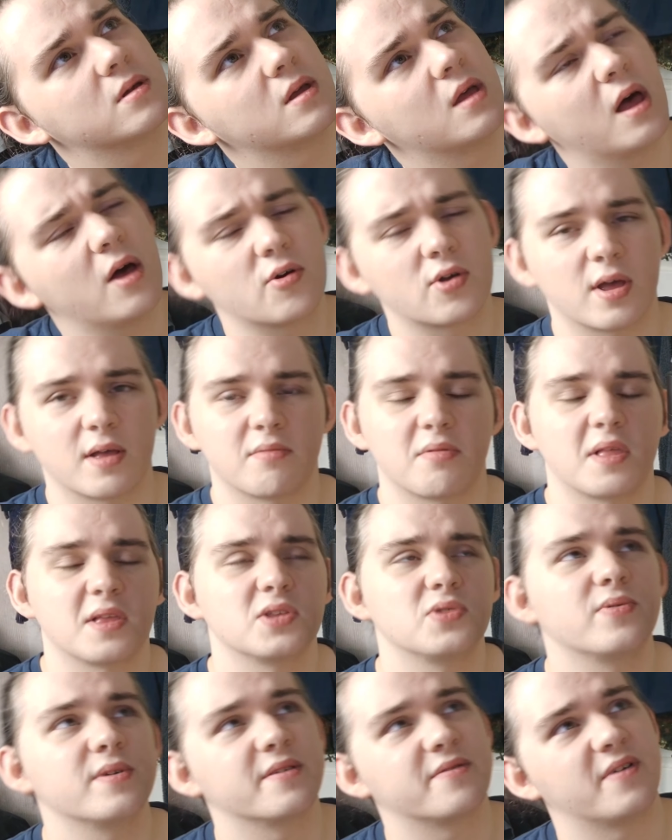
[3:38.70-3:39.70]
Okay, like
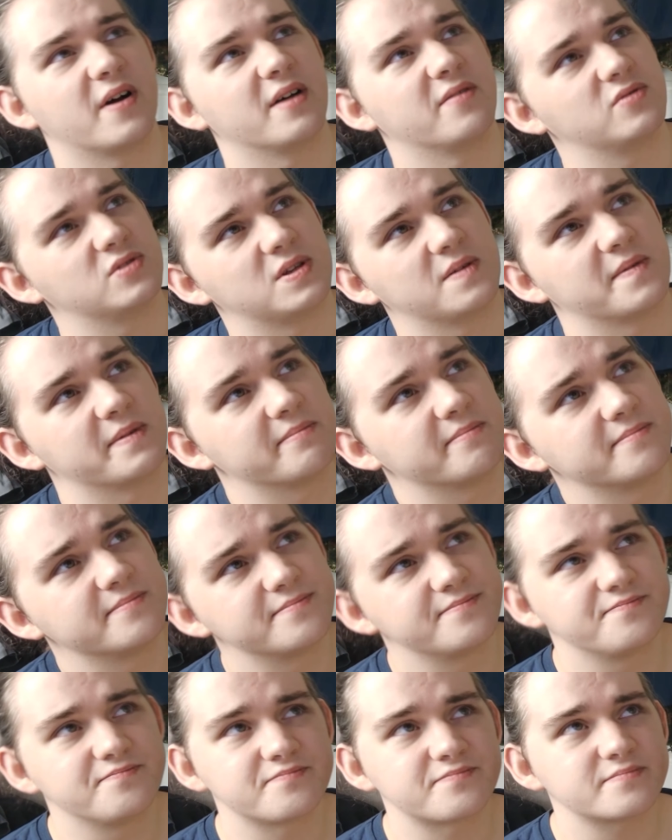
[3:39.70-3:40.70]
25 or something.
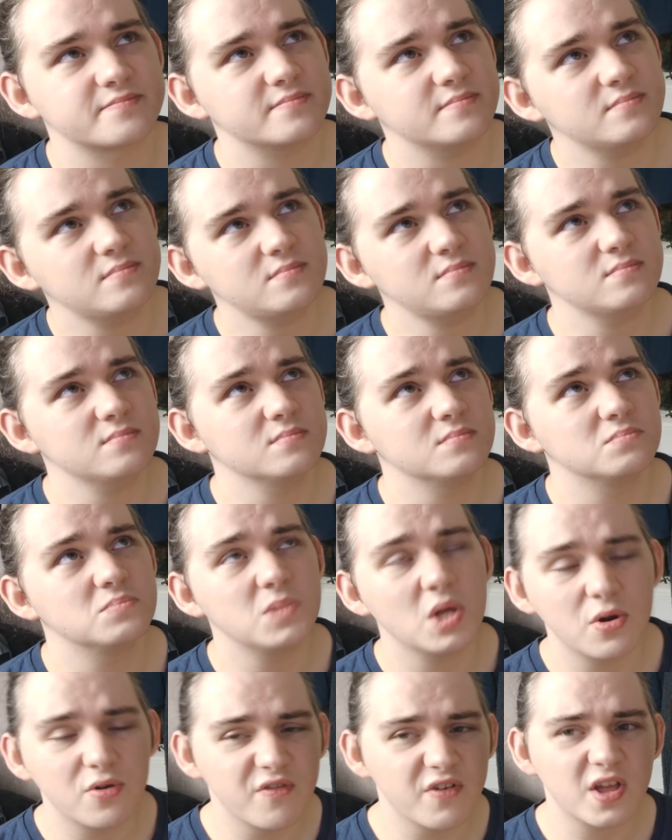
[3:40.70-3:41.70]

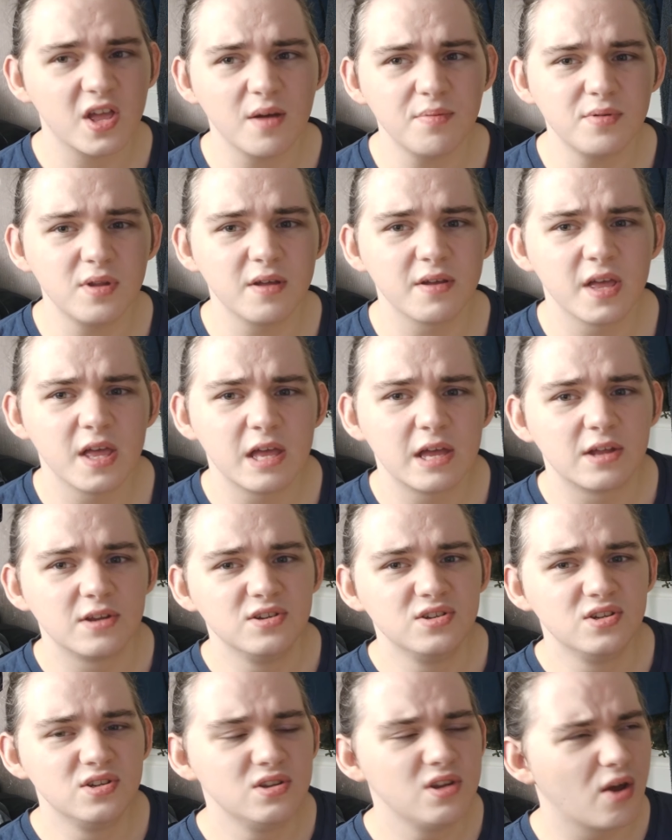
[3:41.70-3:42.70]
With a couple of
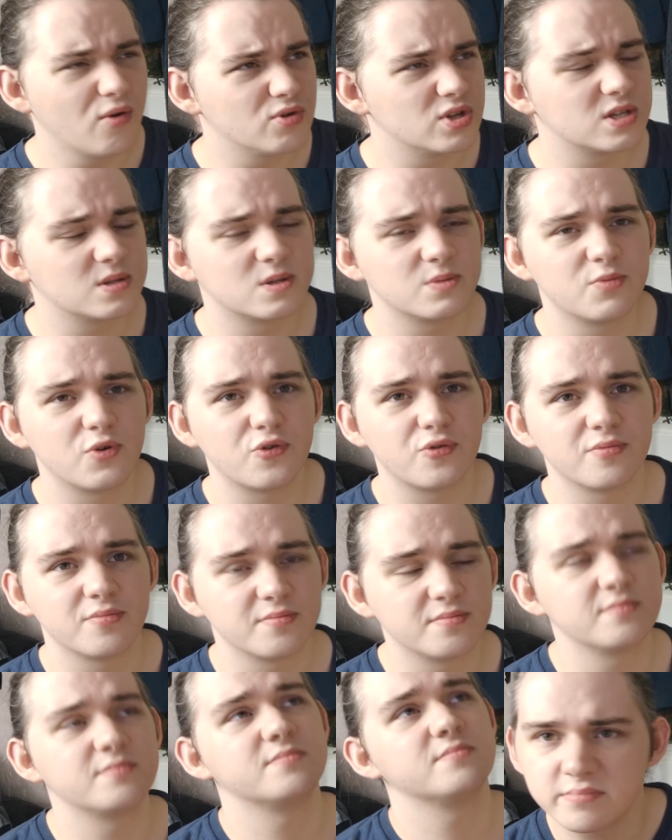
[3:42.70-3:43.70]
noticeable
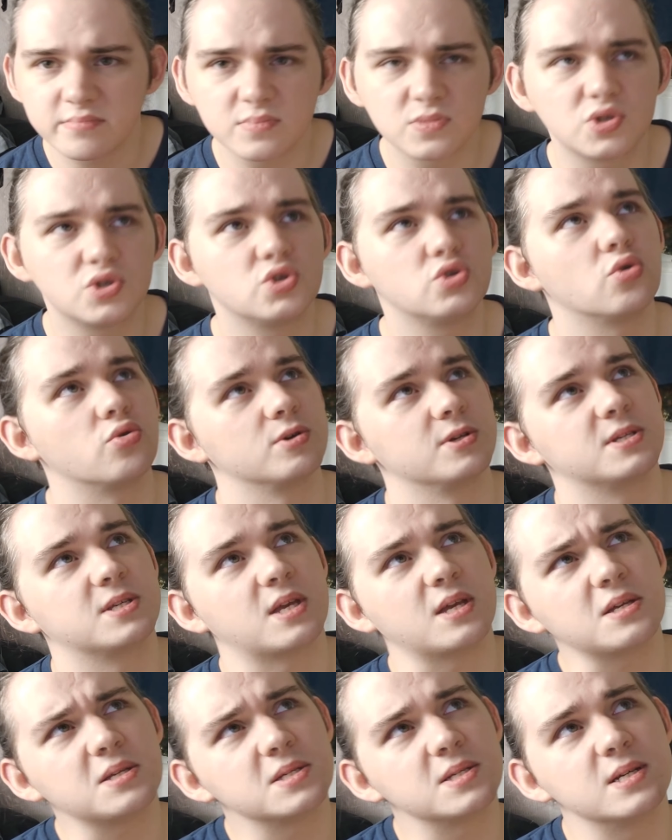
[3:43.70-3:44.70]

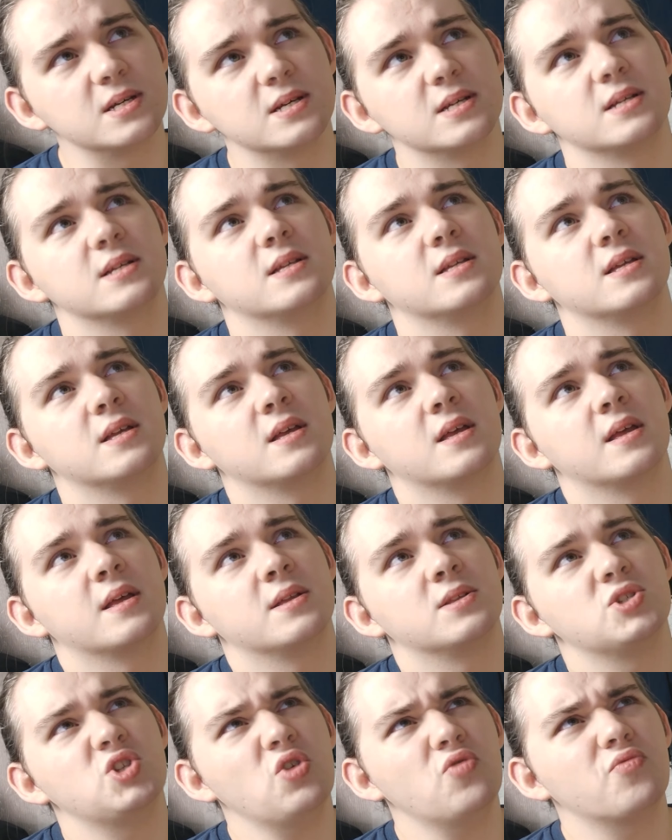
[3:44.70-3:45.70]
choices.
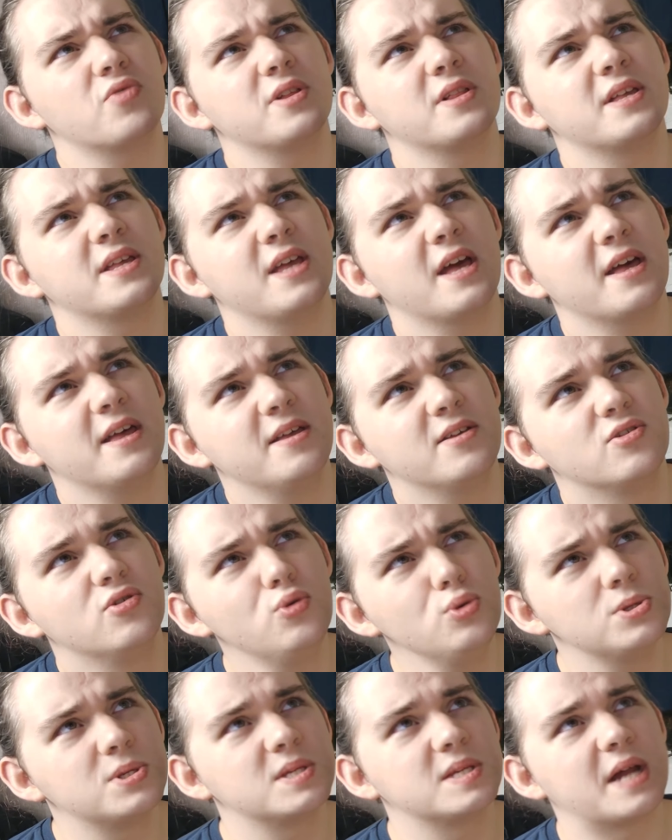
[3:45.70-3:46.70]
It's not really a
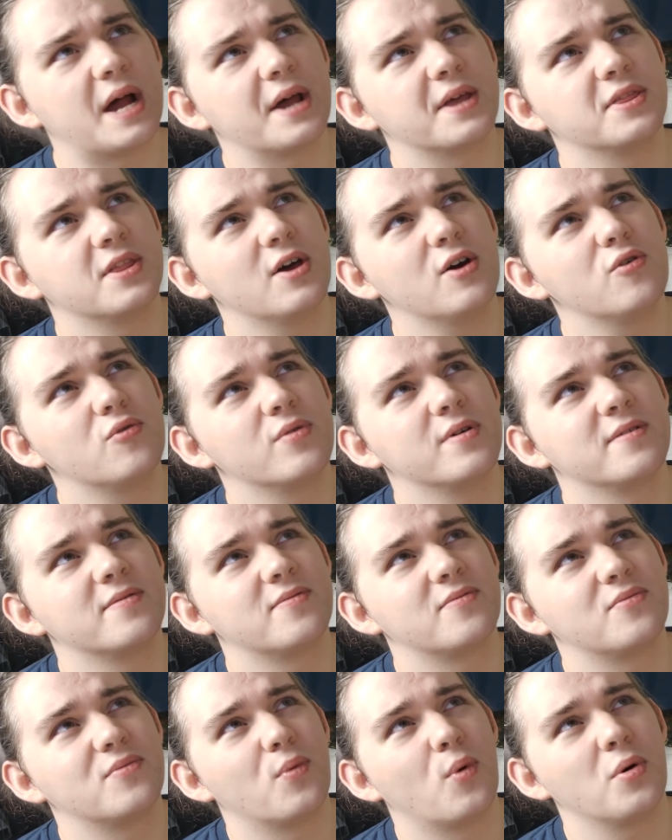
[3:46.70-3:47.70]
good sign, though,
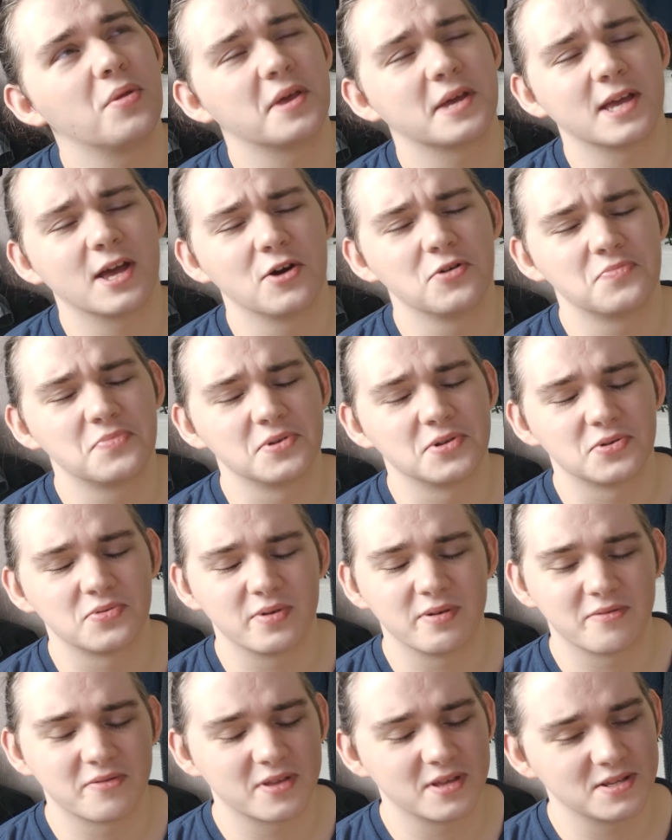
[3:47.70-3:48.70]
with what they opened
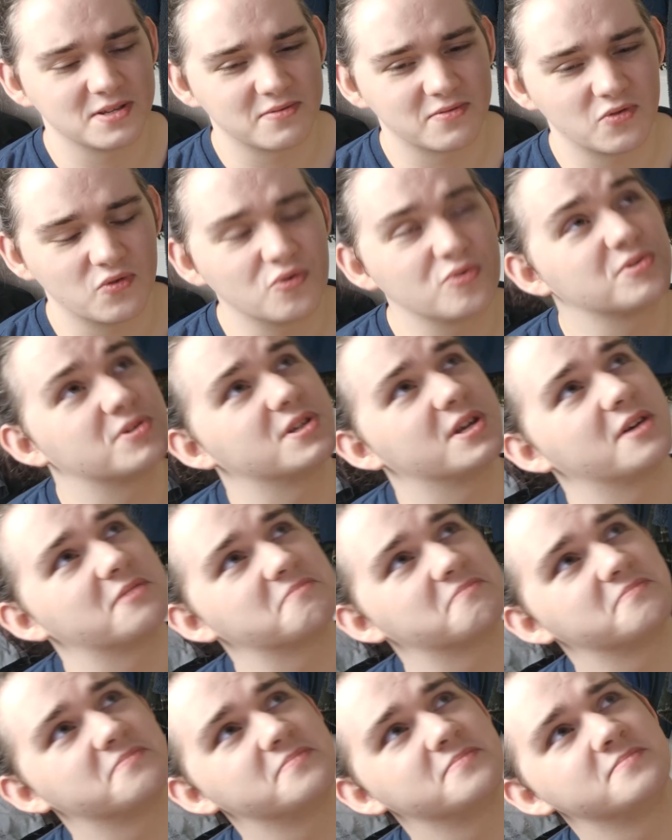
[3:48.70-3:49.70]
with, because, of course,
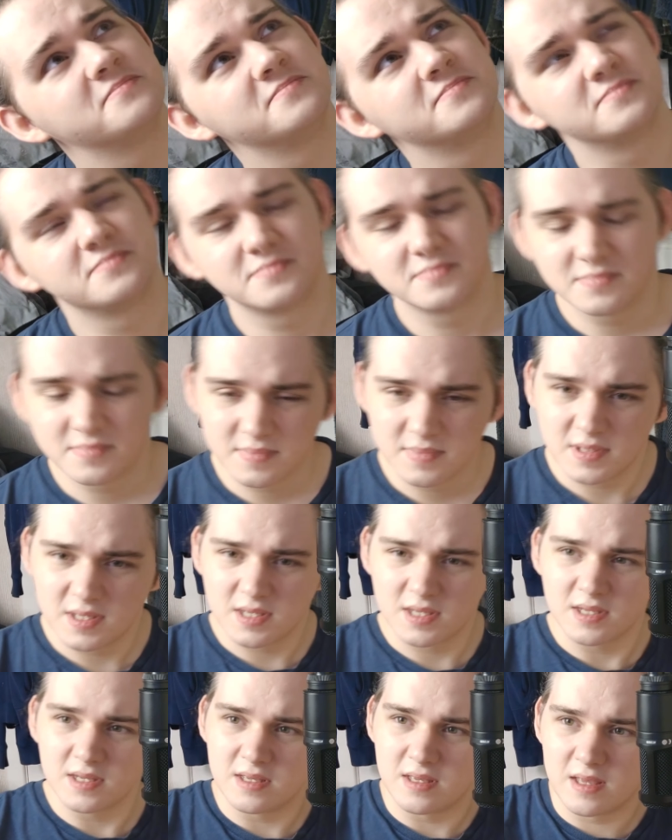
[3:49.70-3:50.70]

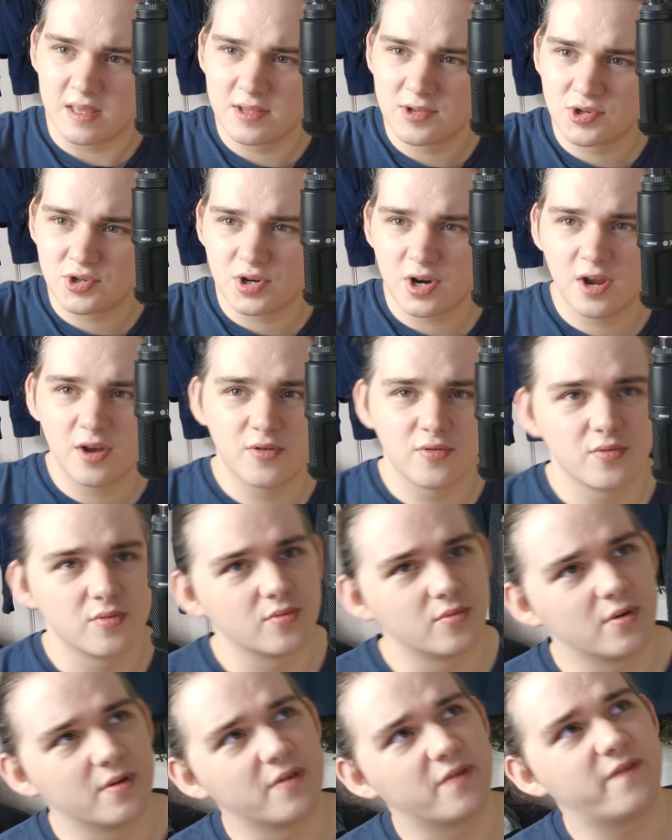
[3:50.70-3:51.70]
it's the intro.
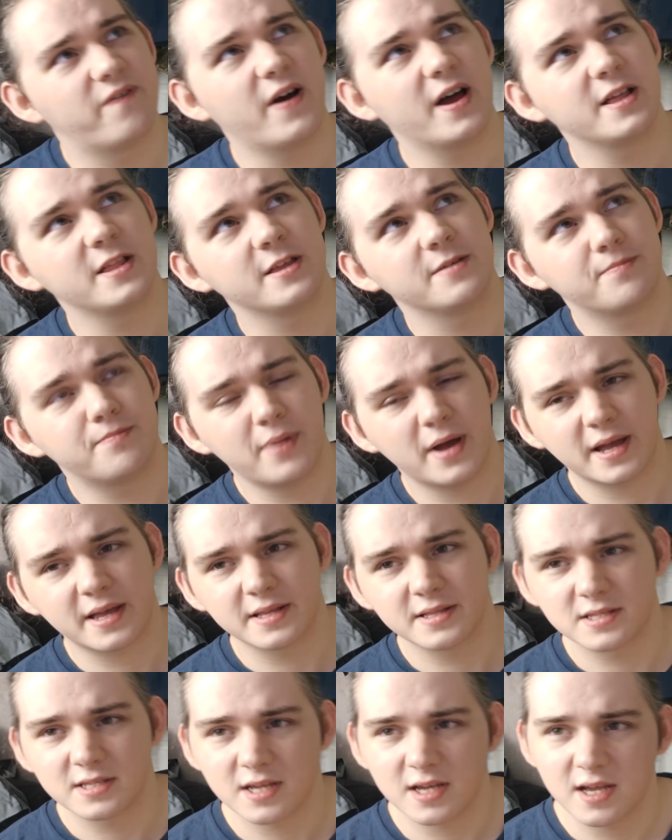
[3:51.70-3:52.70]
We're finally back
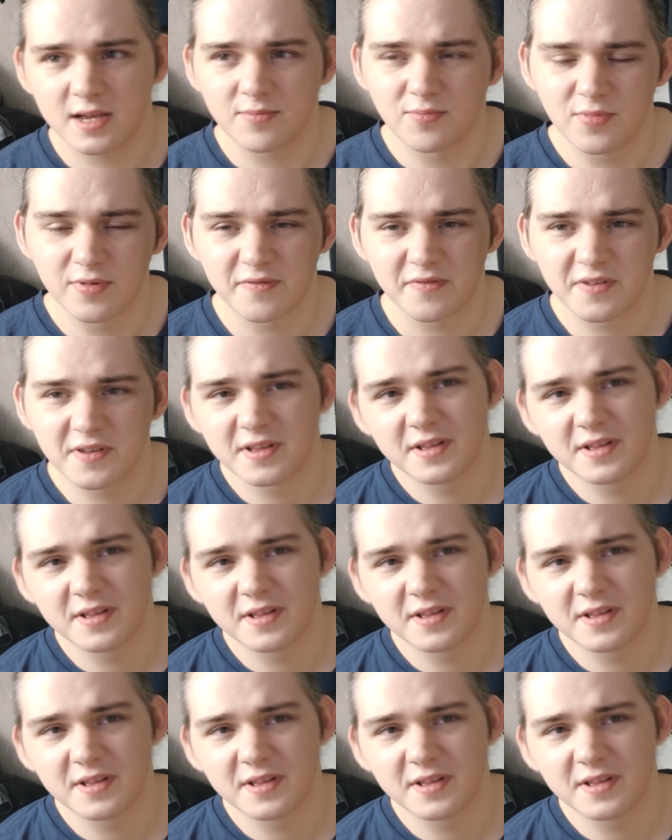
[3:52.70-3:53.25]
in time with